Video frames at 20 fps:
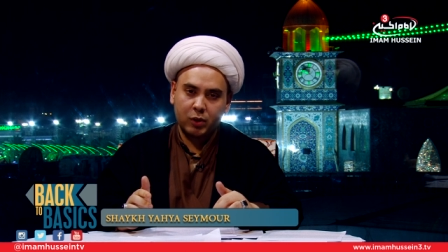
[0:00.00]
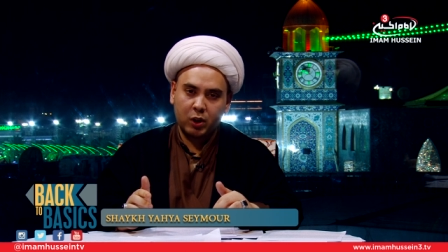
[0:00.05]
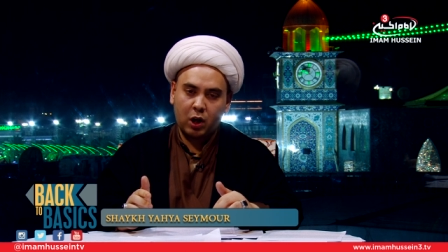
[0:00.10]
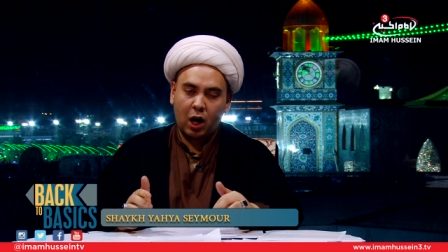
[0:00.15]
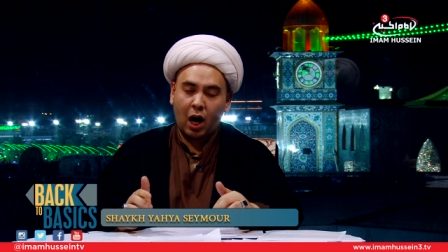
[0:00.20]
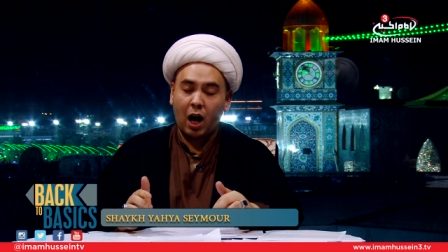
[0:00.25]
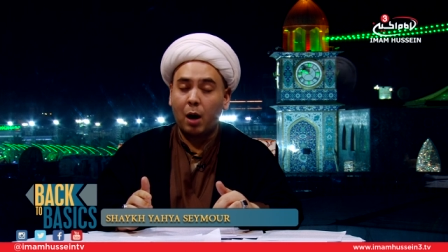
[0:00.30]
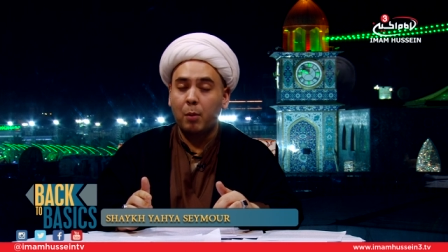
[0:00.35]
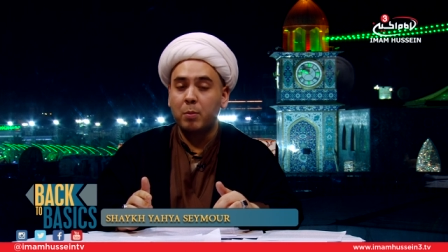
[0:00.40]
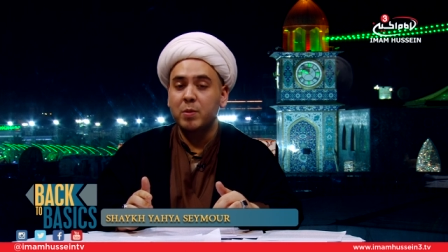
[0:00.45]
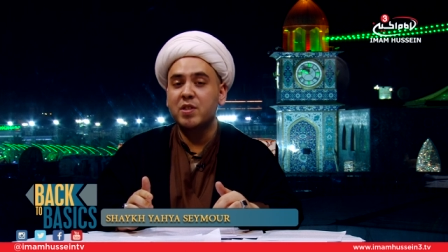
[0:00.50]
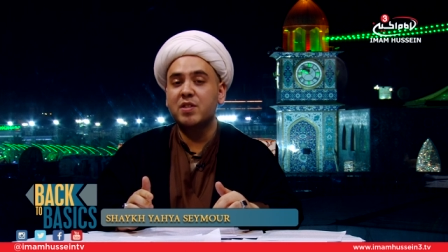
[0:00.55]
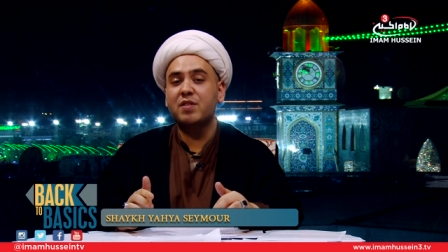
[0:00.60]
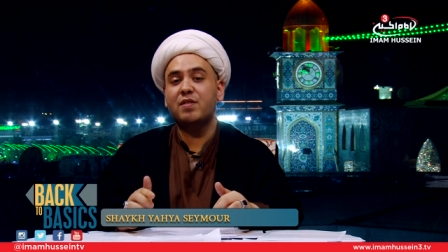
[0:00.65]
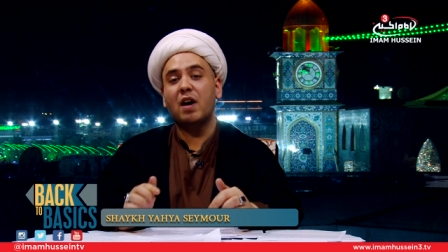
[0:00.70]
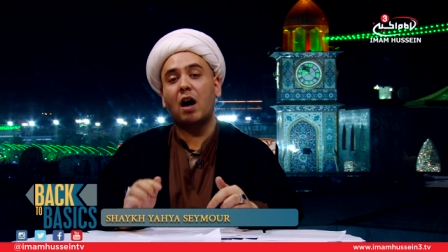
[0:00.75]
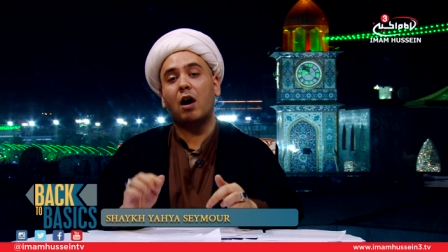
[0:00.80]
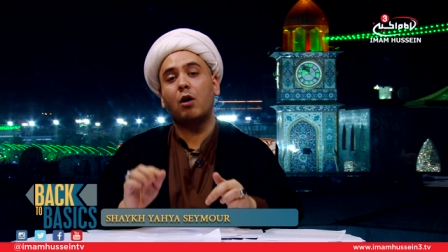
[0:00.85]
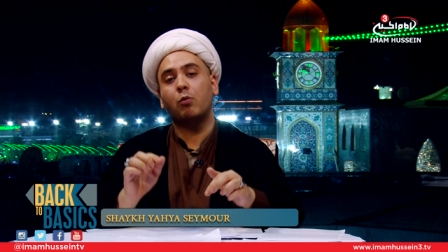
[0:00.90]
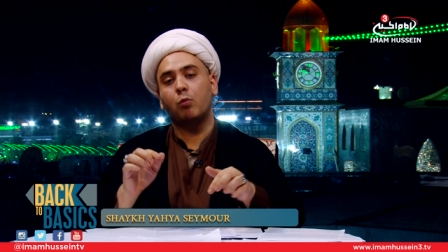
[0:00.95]
calmed
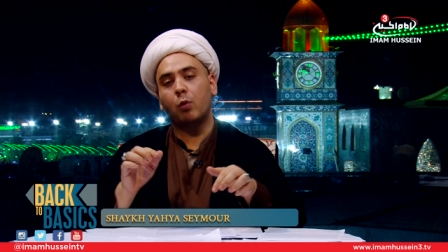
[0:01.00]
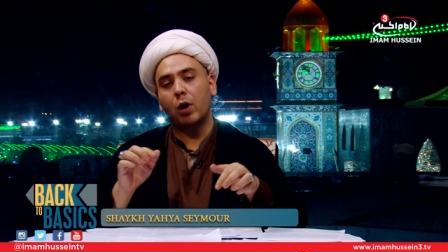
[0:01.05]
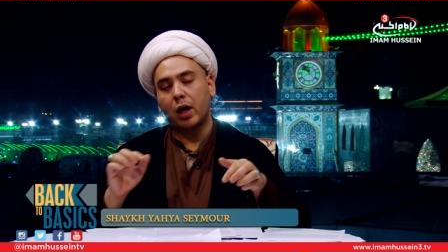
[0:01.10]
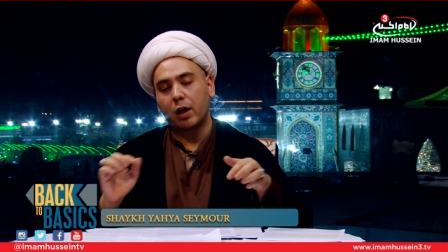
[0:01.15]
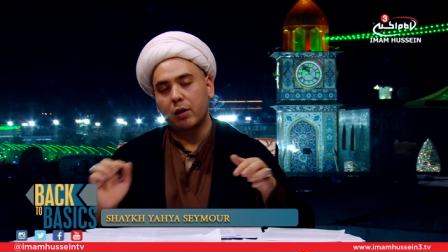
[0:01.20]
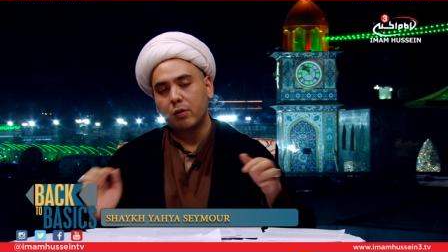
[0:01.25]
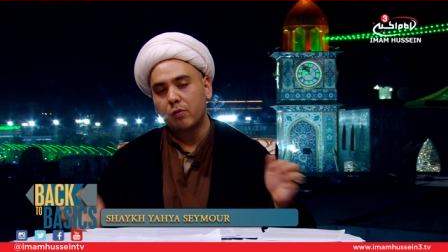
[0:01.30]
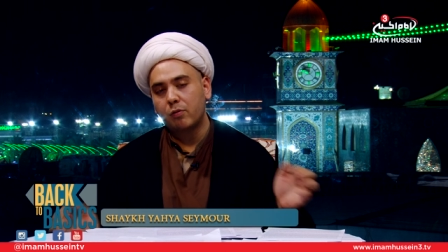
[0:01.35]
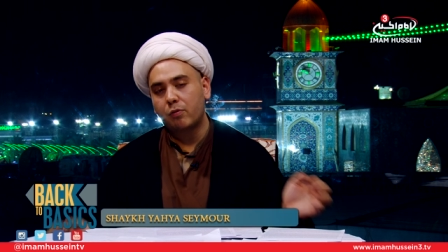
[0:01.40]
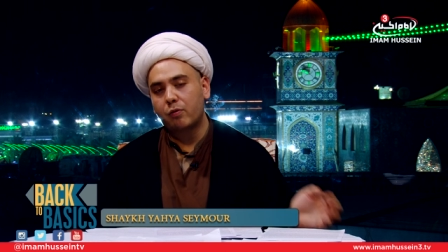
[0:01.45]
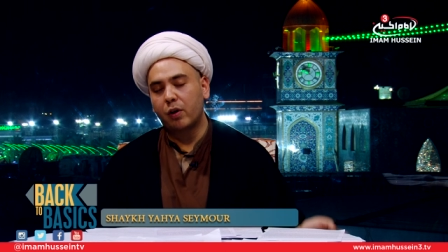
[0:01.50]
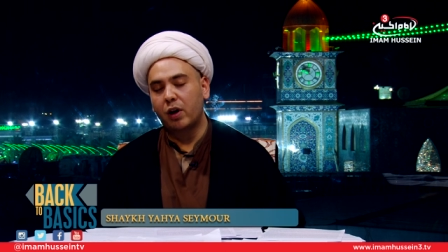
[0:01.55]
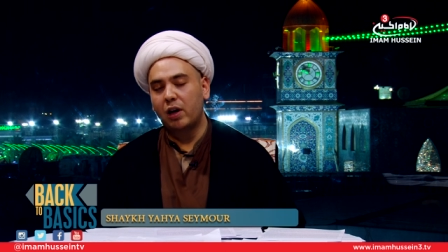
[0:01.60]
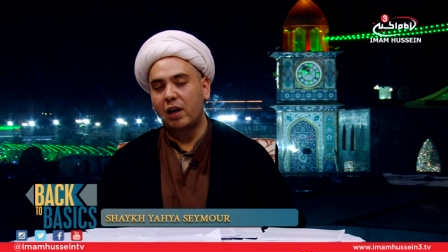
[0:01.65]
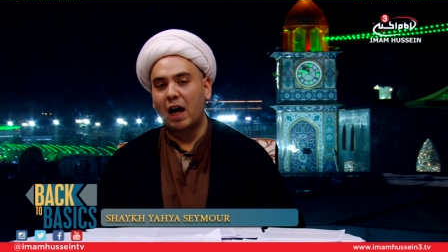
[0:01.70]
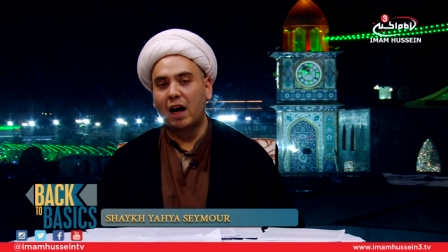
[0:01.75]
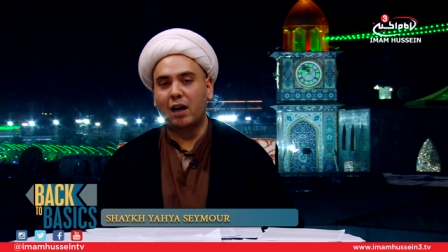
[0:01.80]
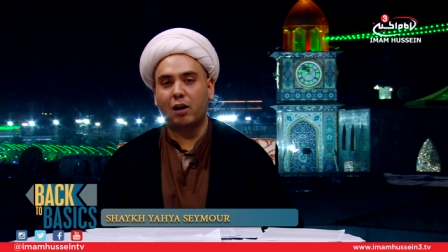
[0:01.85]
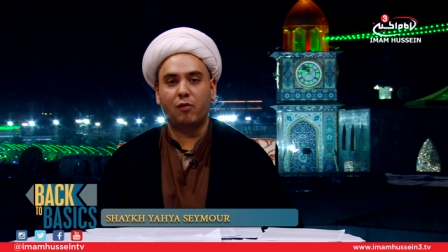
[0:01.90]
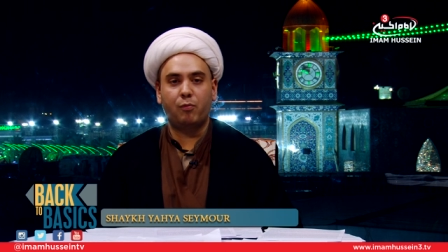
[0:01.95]
down way, for a
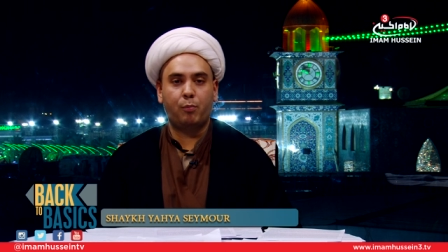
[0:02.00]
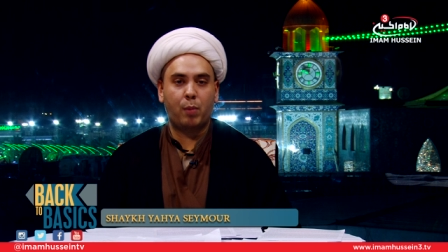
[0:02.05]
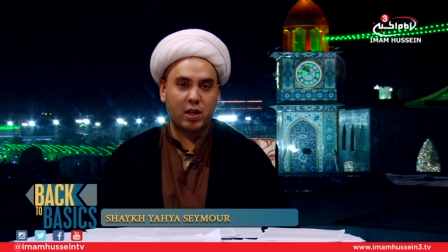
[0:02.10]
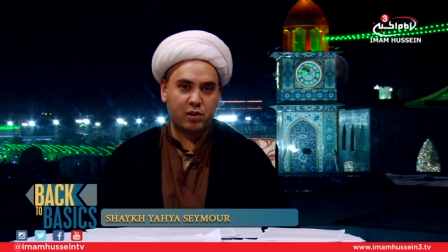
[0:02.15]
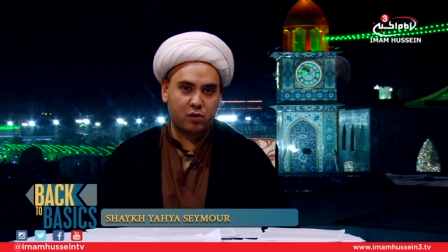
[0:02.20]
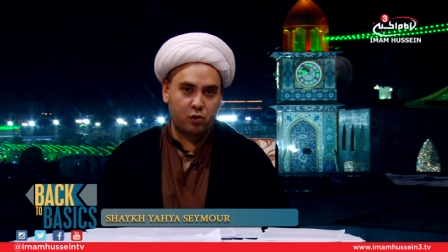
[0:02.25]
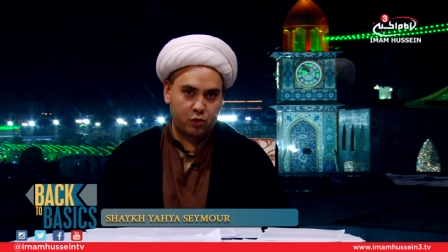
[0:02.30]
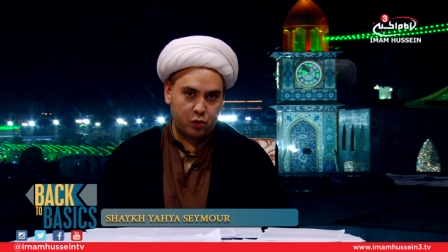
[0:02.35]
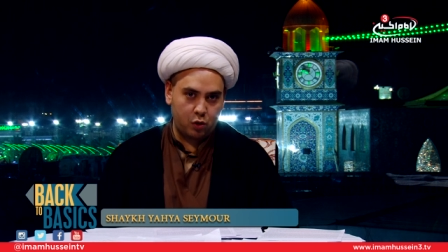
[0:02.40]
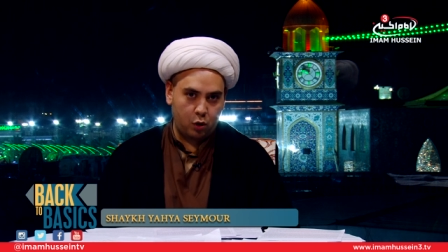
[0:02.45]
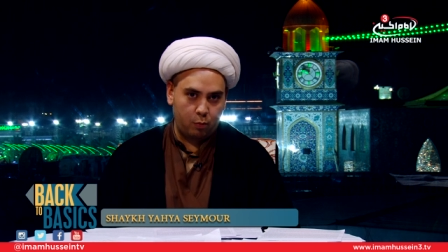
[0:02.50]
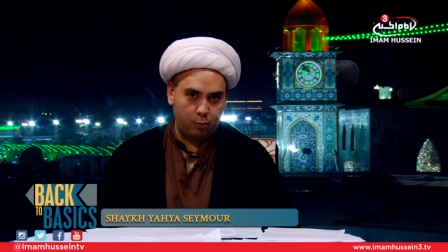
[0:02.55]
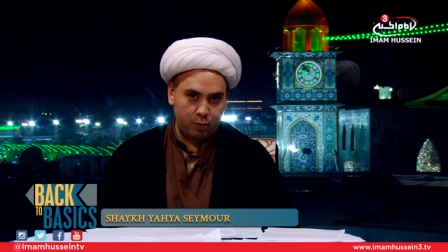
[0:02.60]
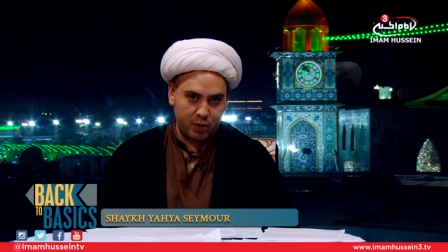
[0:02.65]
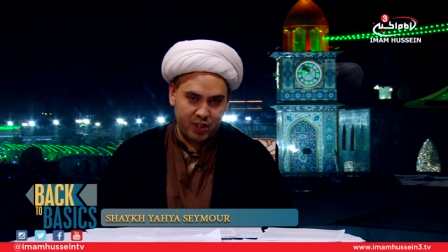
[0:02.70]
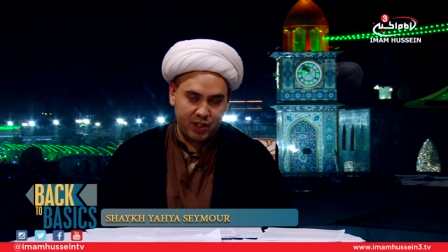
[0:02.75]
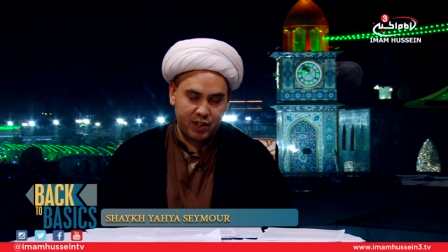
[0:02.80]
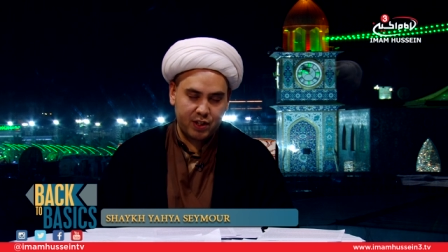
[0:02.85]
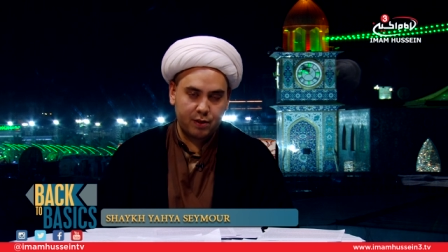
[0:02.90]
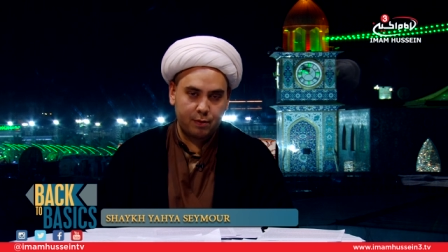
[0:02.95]
lack of better
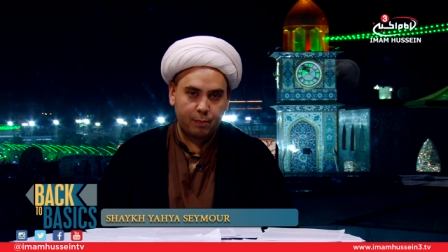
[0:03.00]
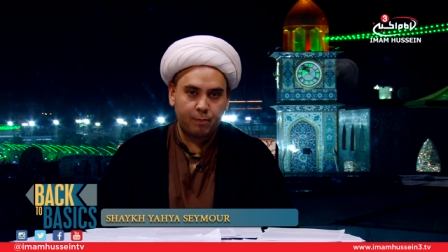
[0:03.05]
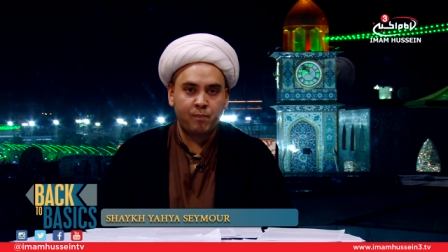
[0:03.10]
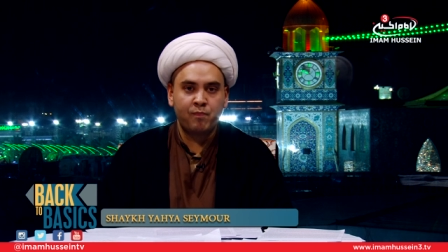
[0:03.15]
terms.